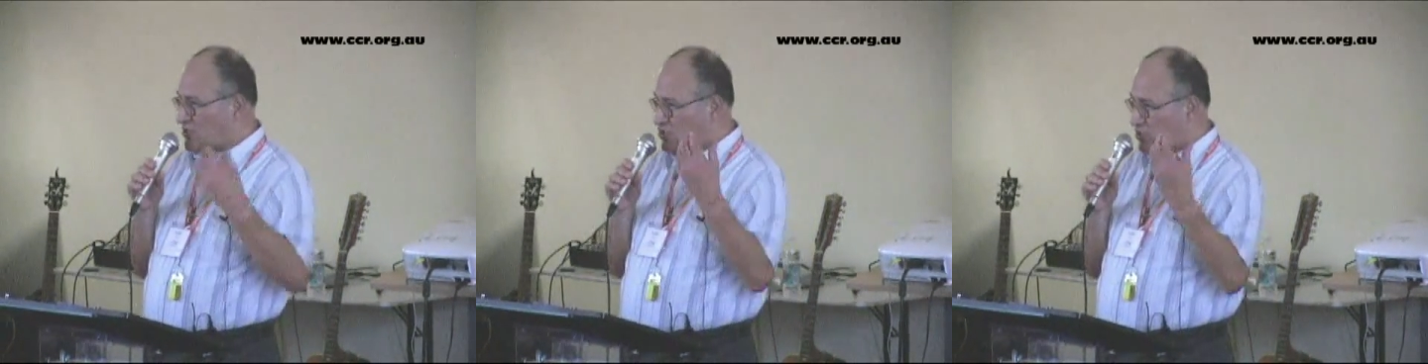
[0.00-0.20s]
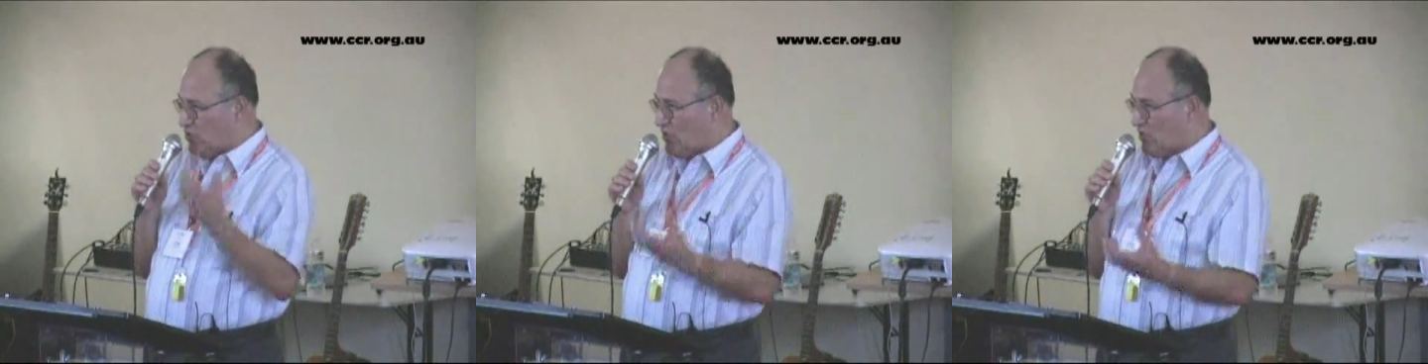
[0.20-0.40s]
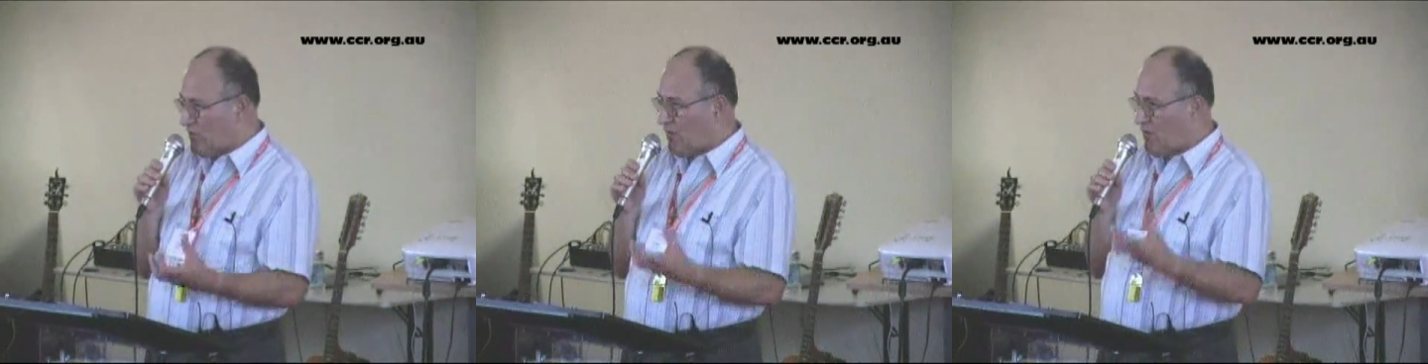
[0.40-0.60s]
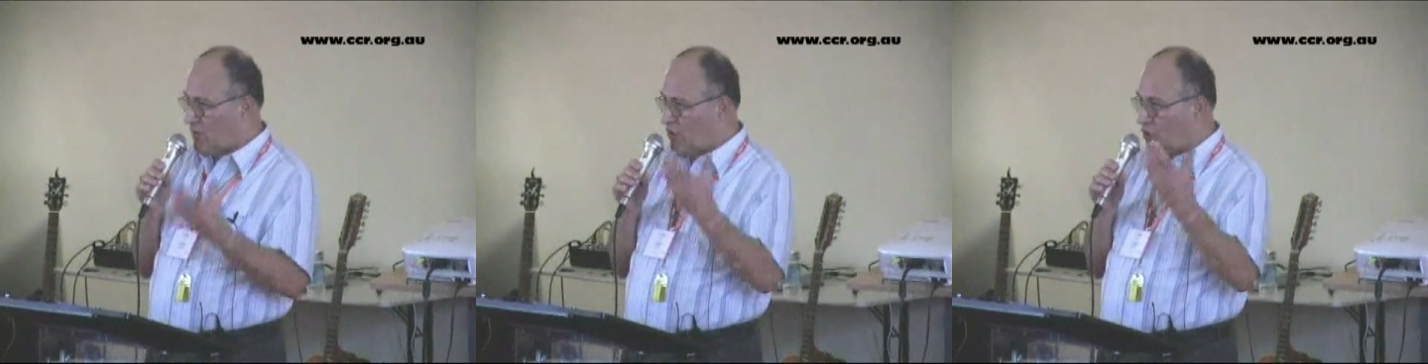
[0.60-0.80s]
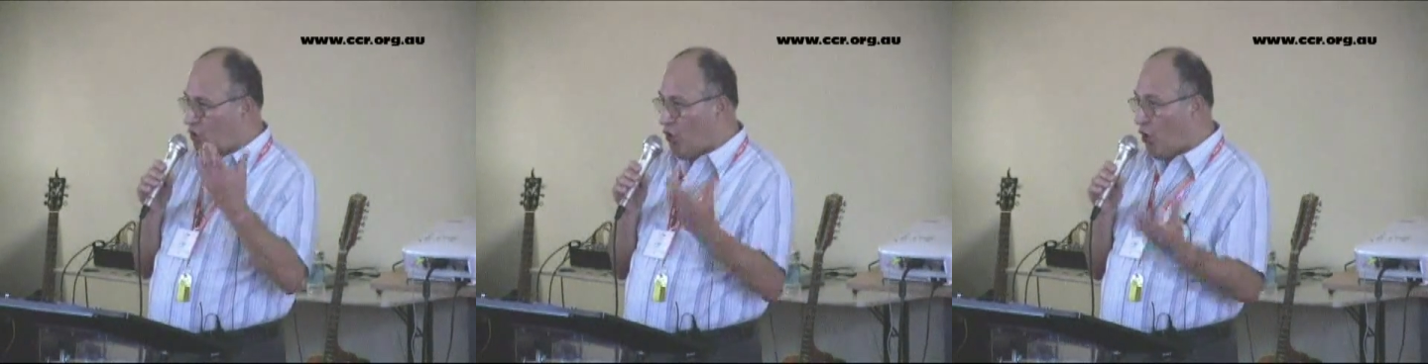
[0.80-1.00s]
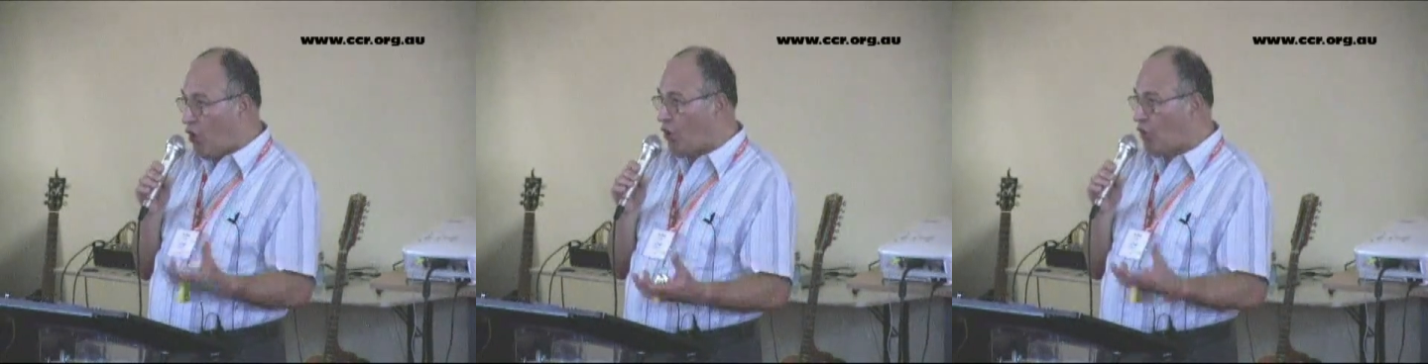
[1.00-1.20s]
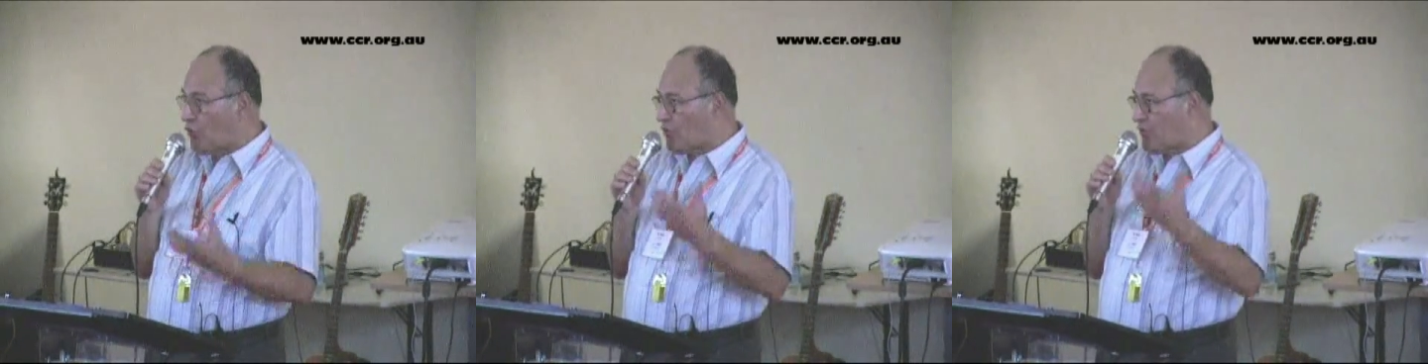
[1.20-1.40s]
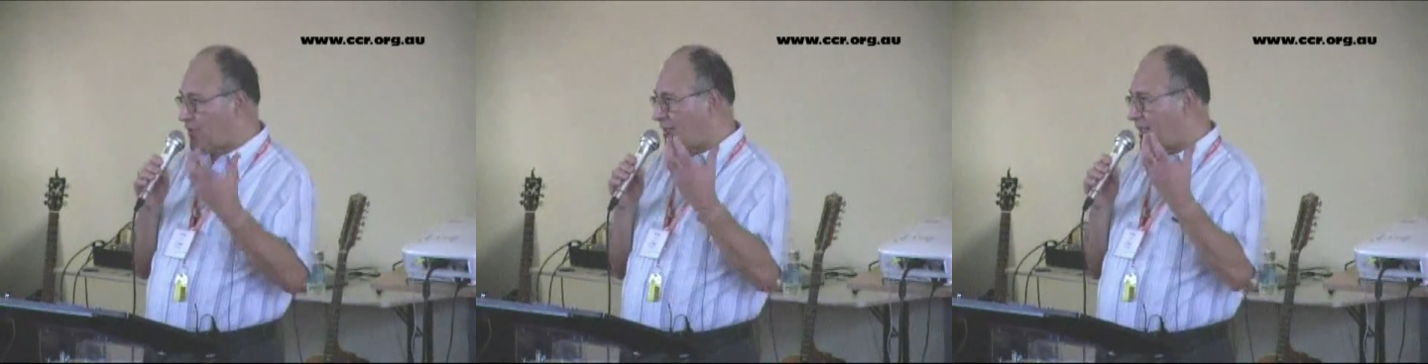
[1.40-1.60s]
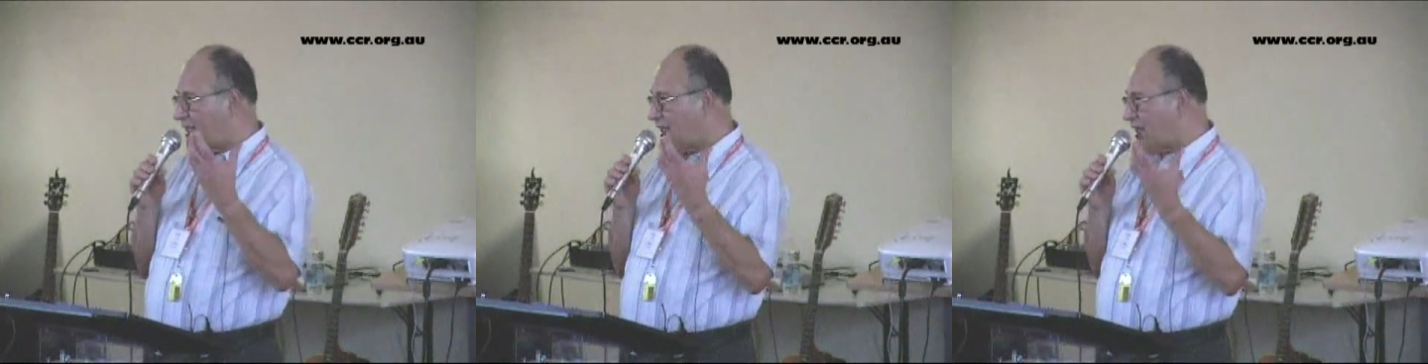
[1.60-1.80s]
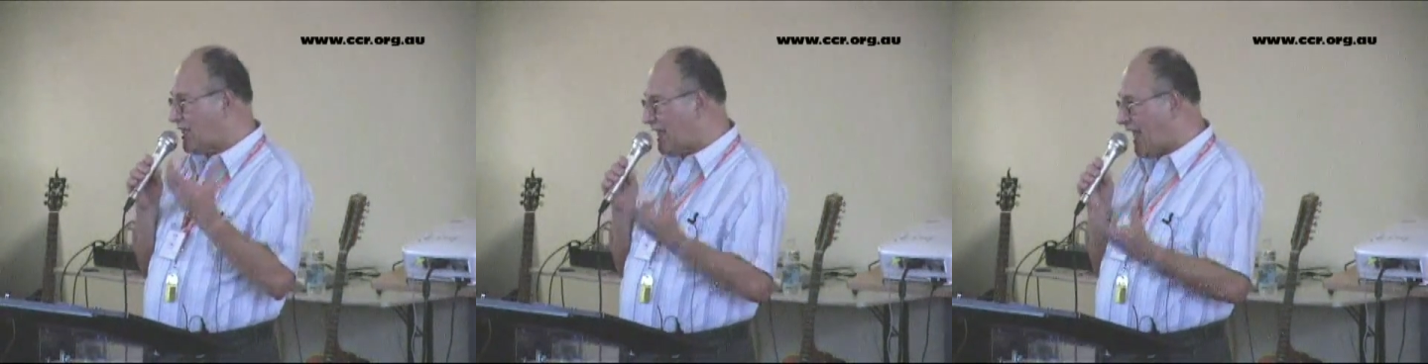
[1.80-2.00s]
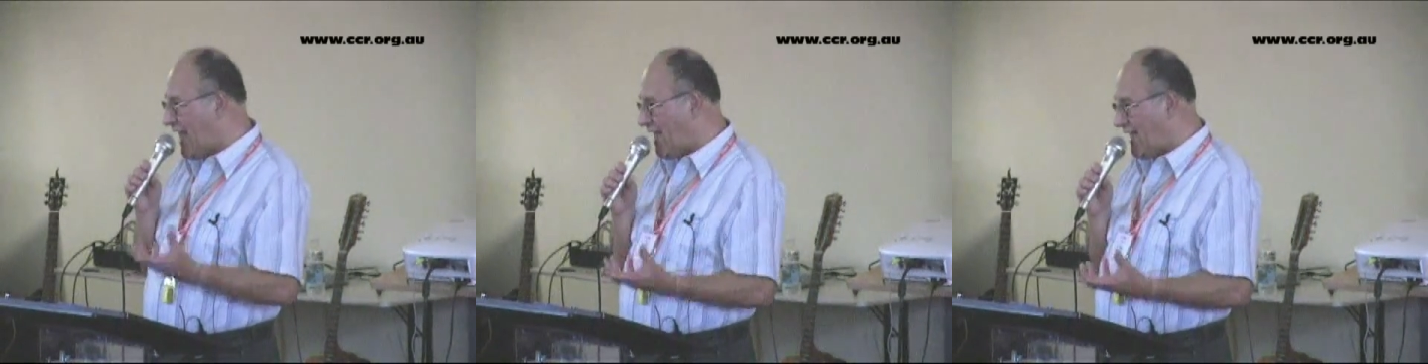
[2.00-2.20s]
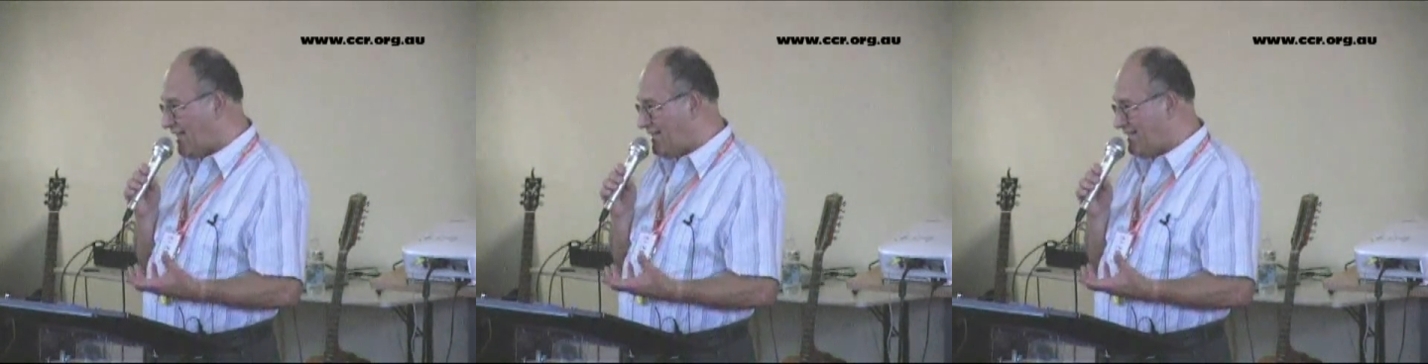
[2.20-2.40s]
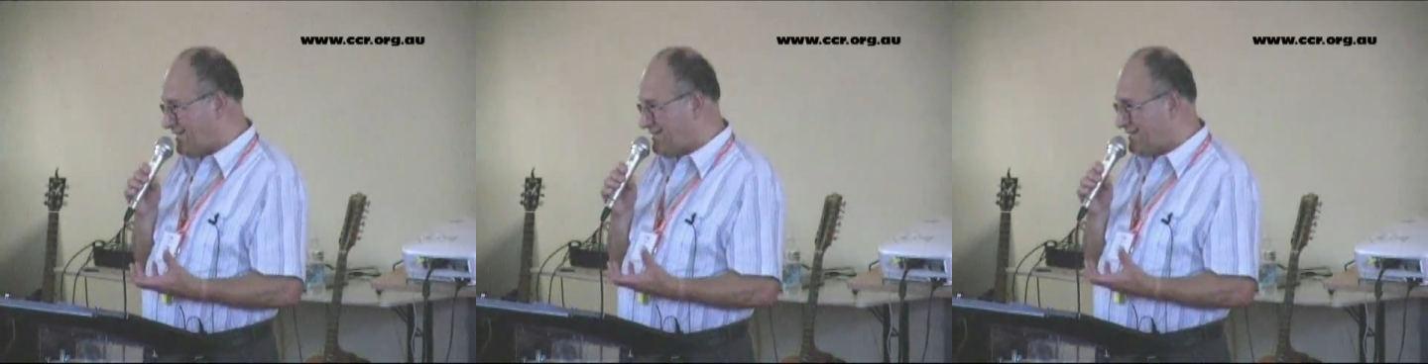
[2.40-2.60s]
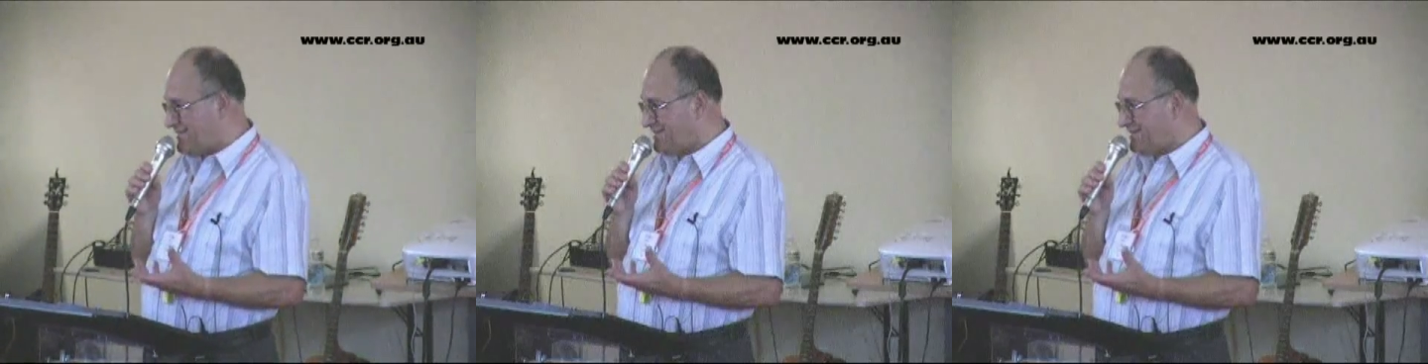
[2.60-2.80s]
Jesus the Lord cried.